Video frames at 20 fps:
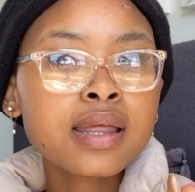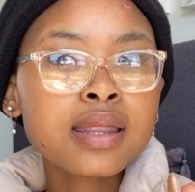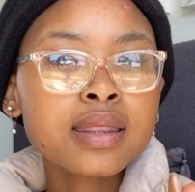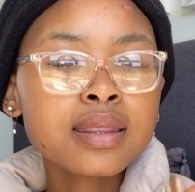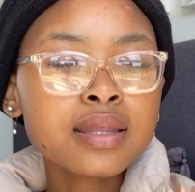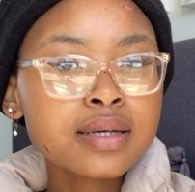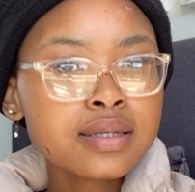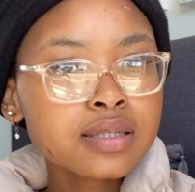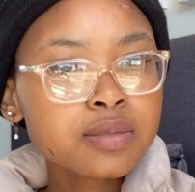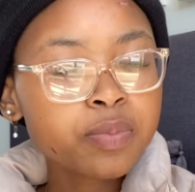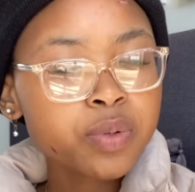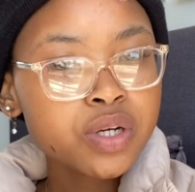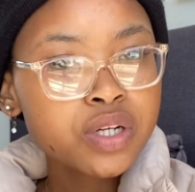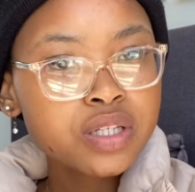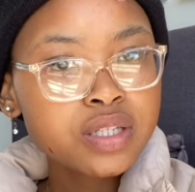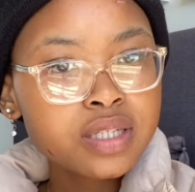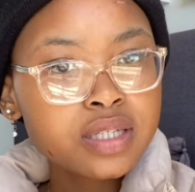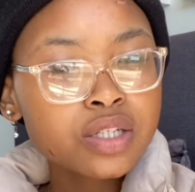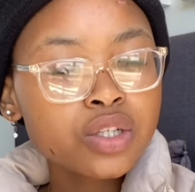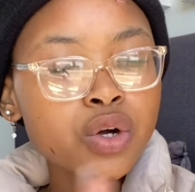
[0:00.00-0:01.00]
This
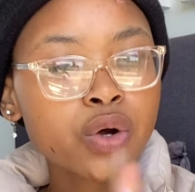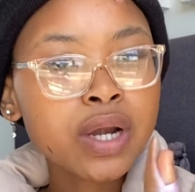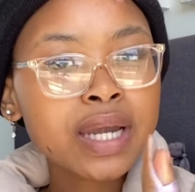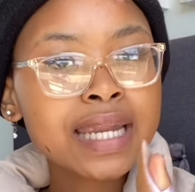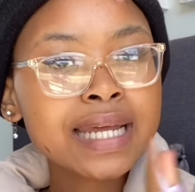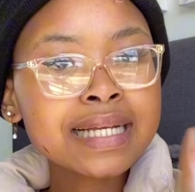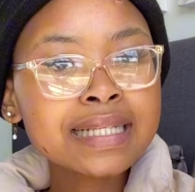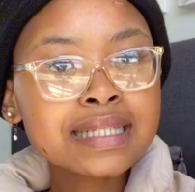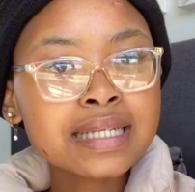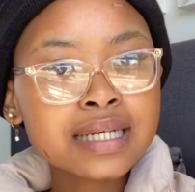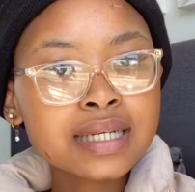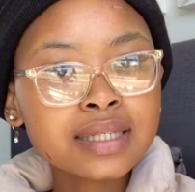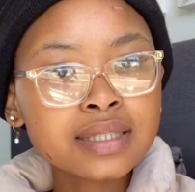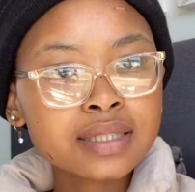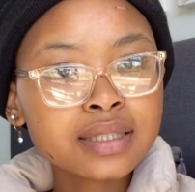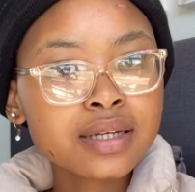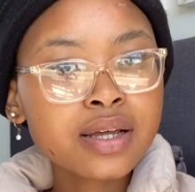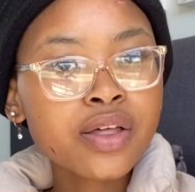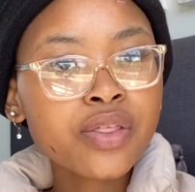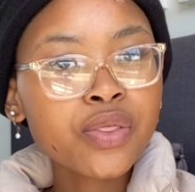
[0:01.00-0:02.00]
person collected
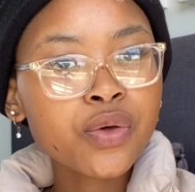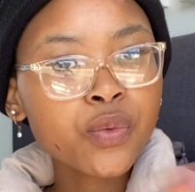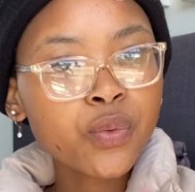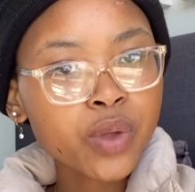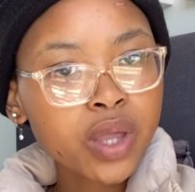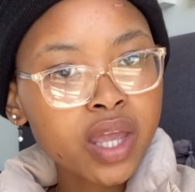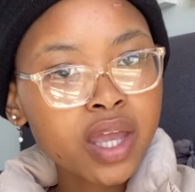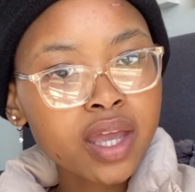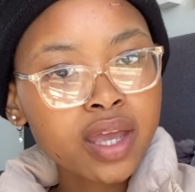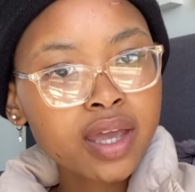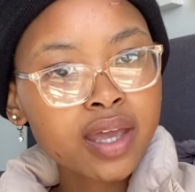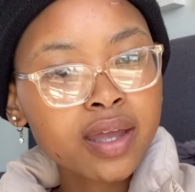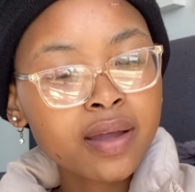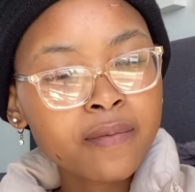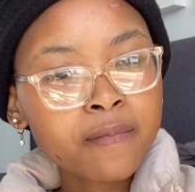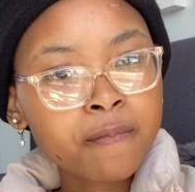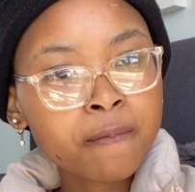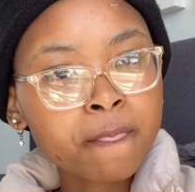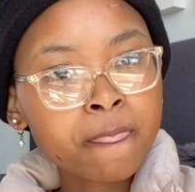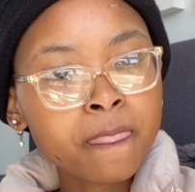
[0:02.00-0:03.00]
the wig
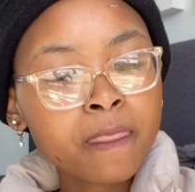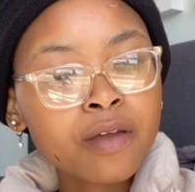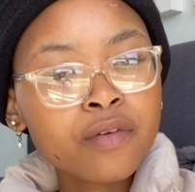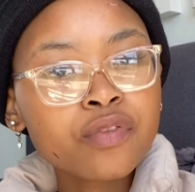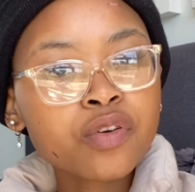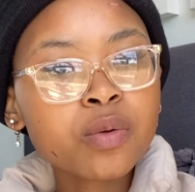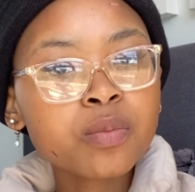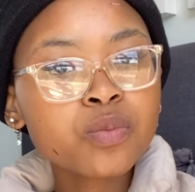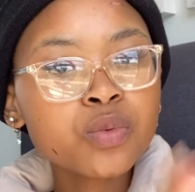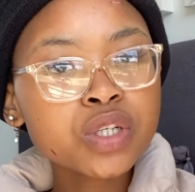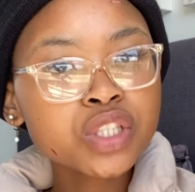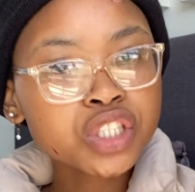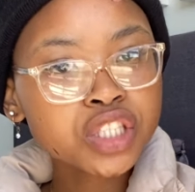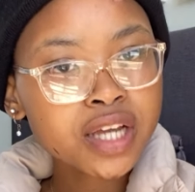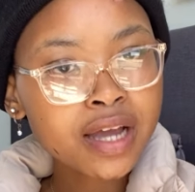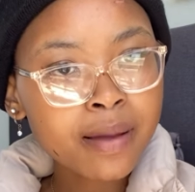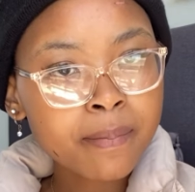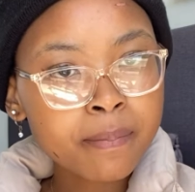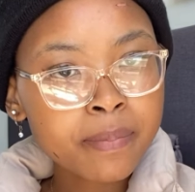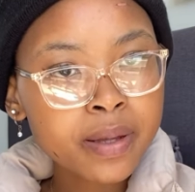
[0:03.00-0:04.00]
from which
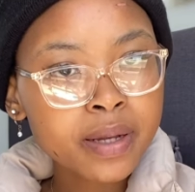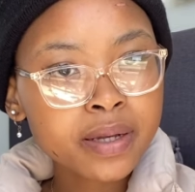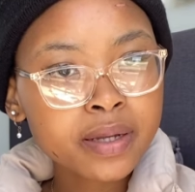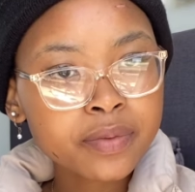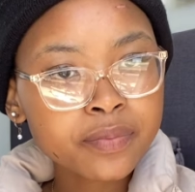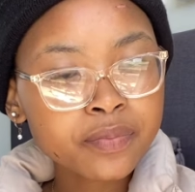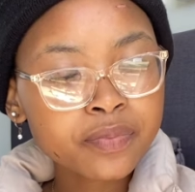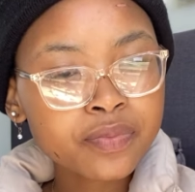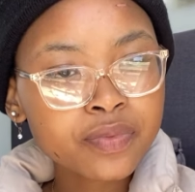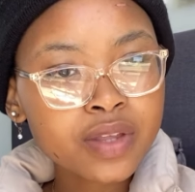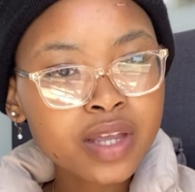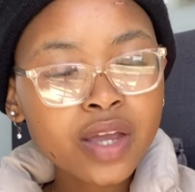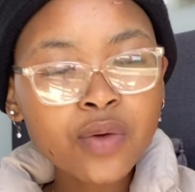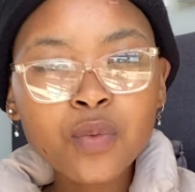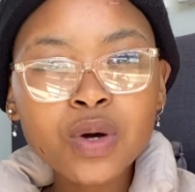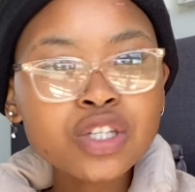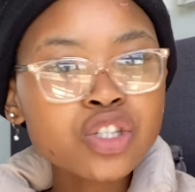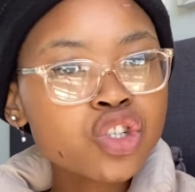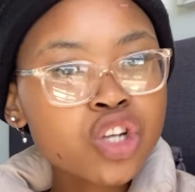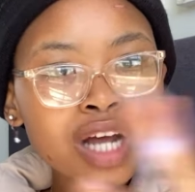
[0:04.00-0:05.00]
company? It
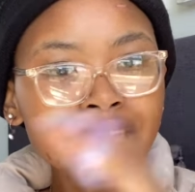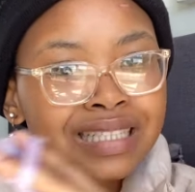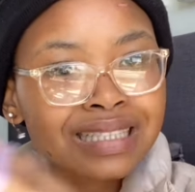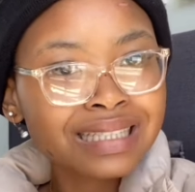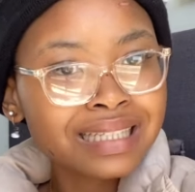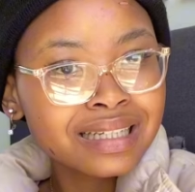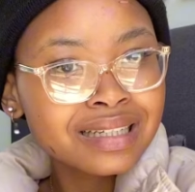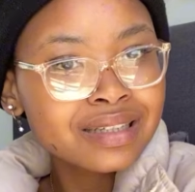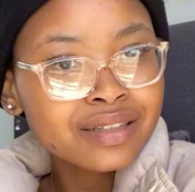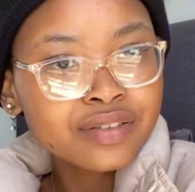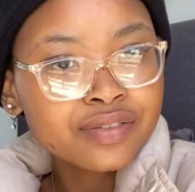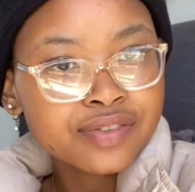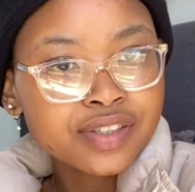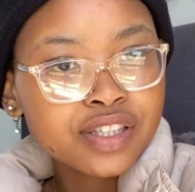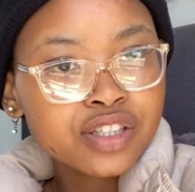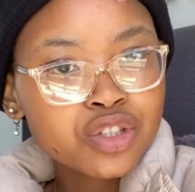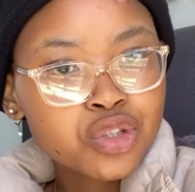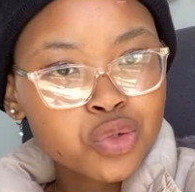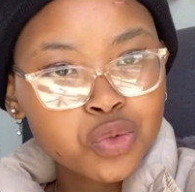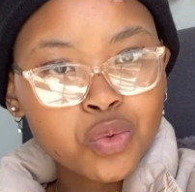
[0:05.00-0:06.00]
was not
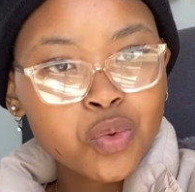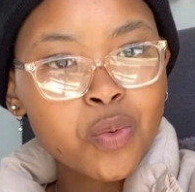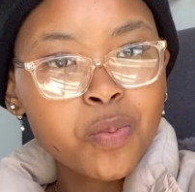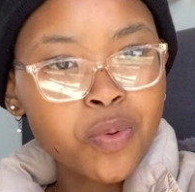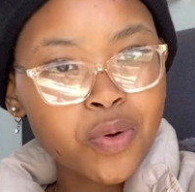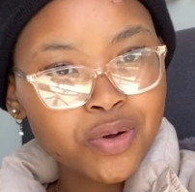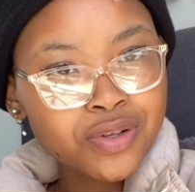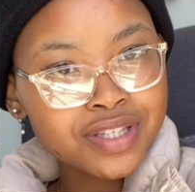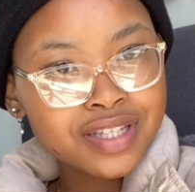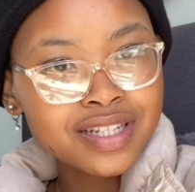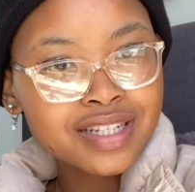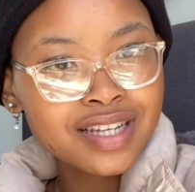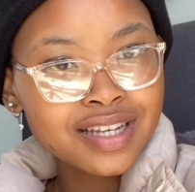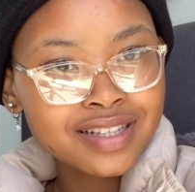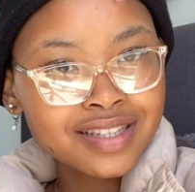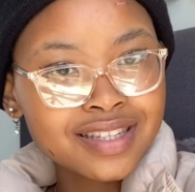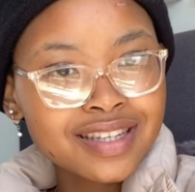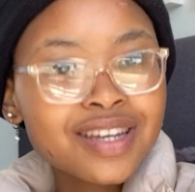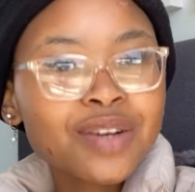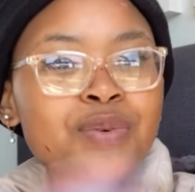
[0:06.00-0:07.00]
delivered to
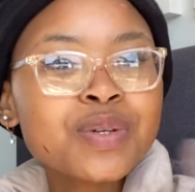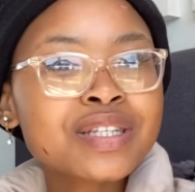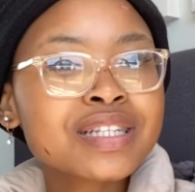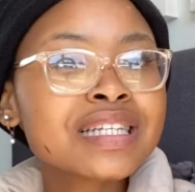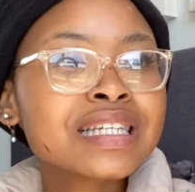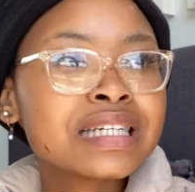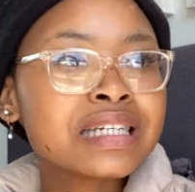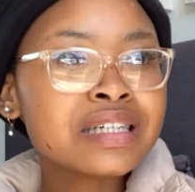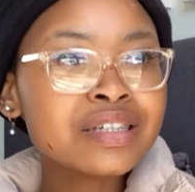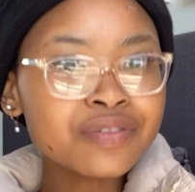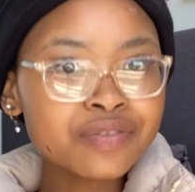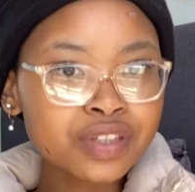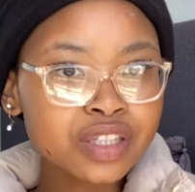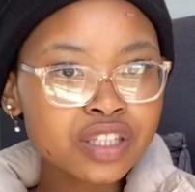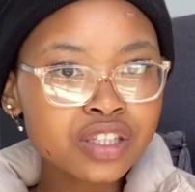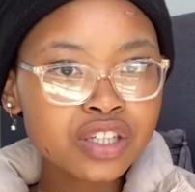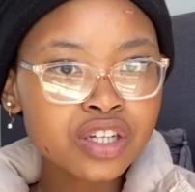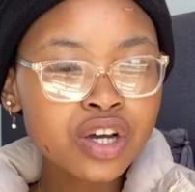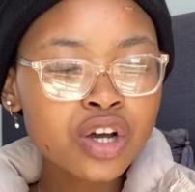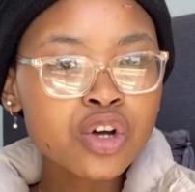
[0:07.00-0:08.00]
Upostnet. It was
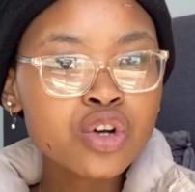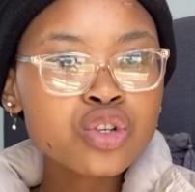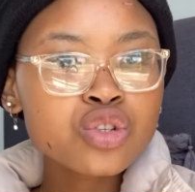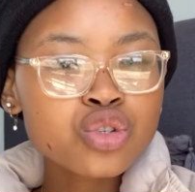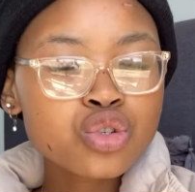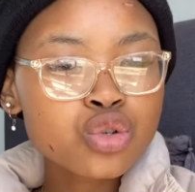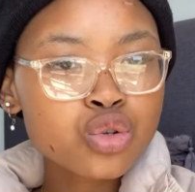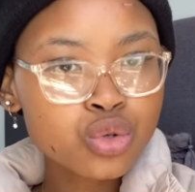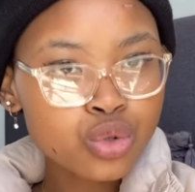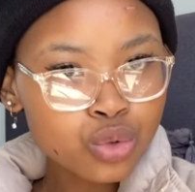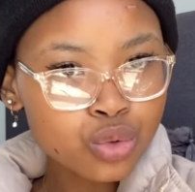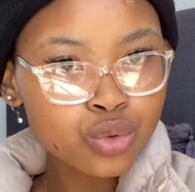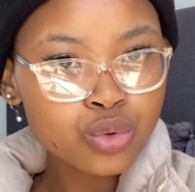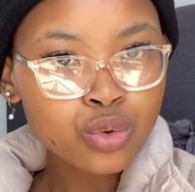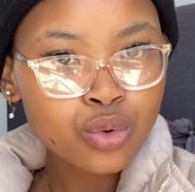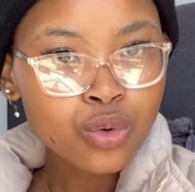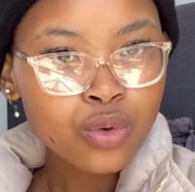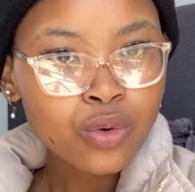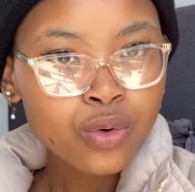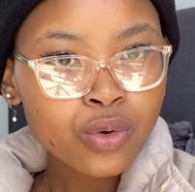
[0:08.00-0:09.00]
delivered to
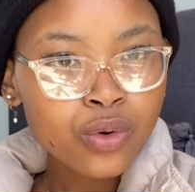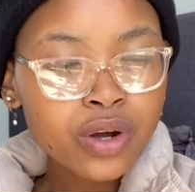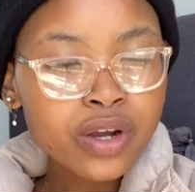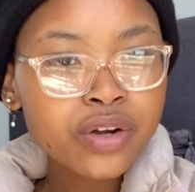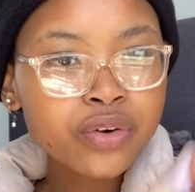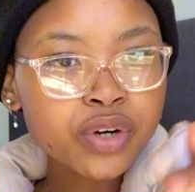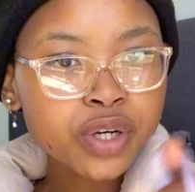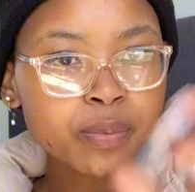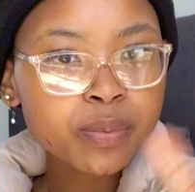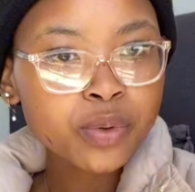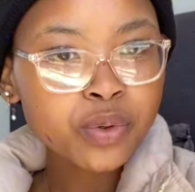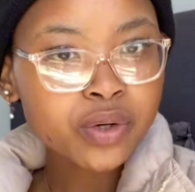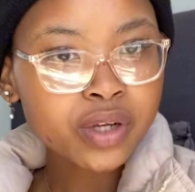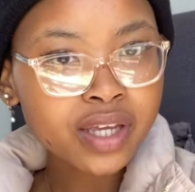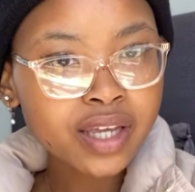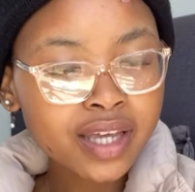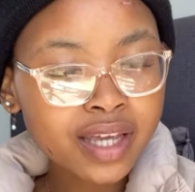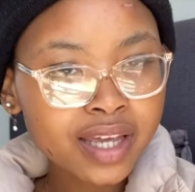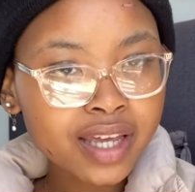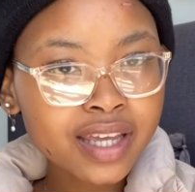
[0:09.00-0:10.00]
Iremo
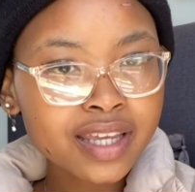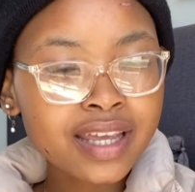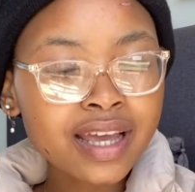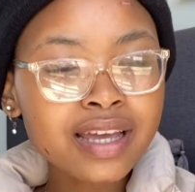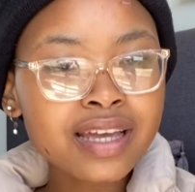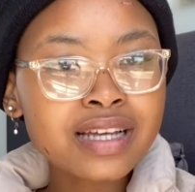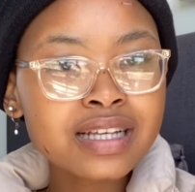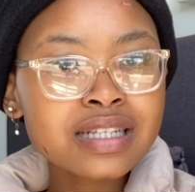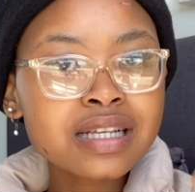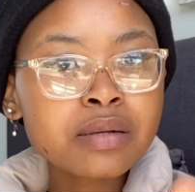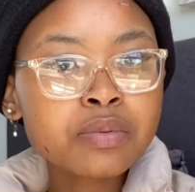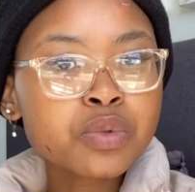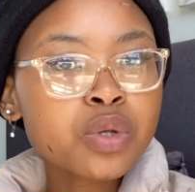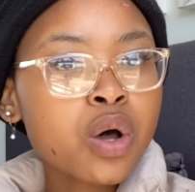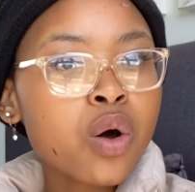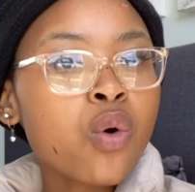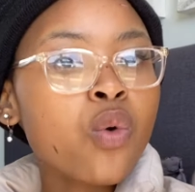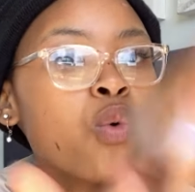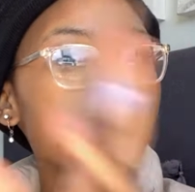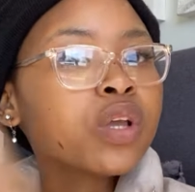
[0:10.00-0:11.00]
hair, yeah, except
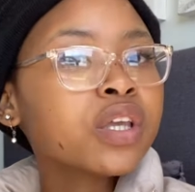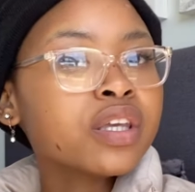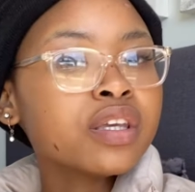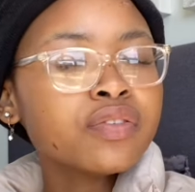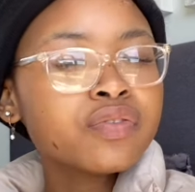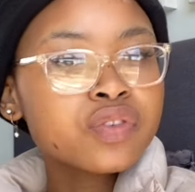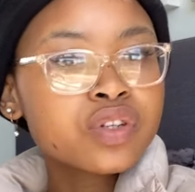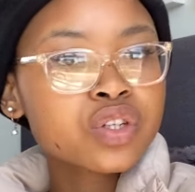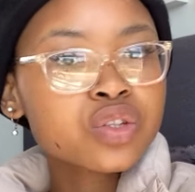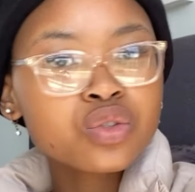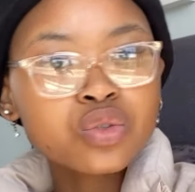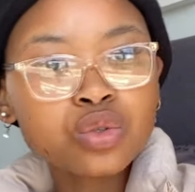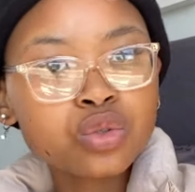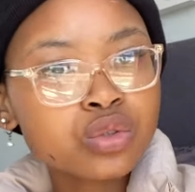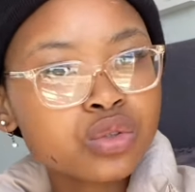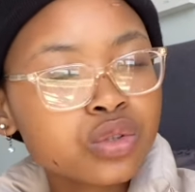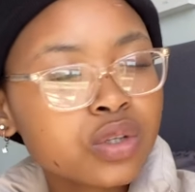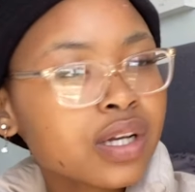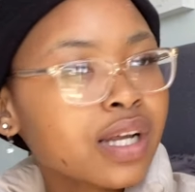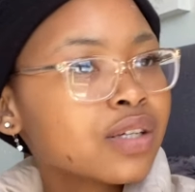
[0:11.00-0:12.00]
who gift in don't
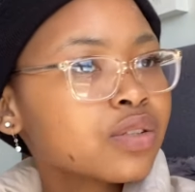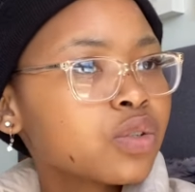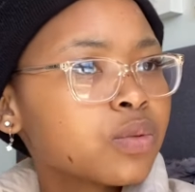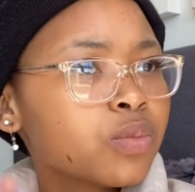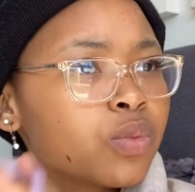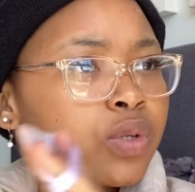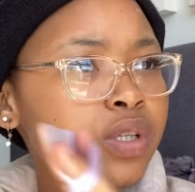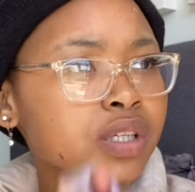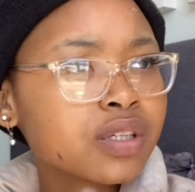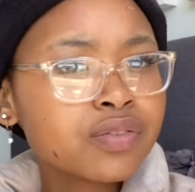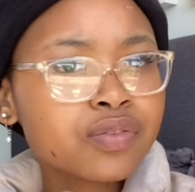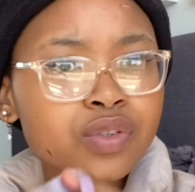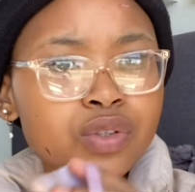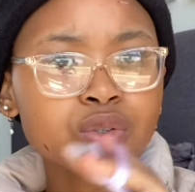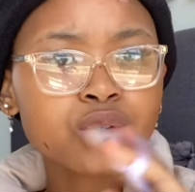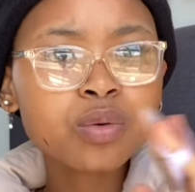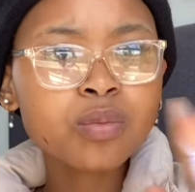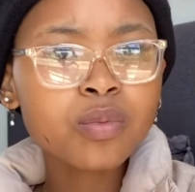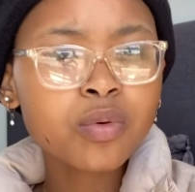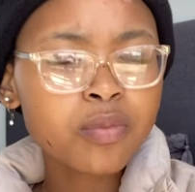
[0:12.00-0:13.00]
no gift
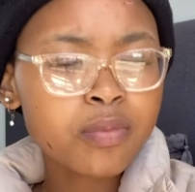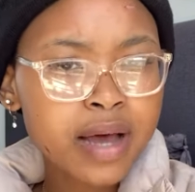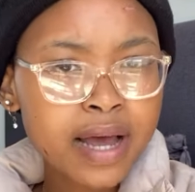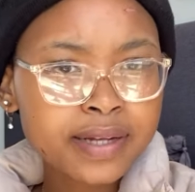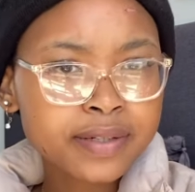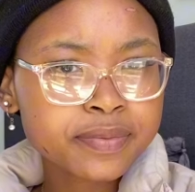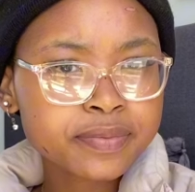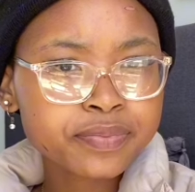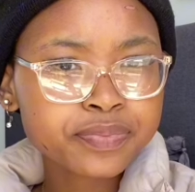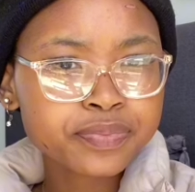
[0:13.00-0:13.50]
no more bang.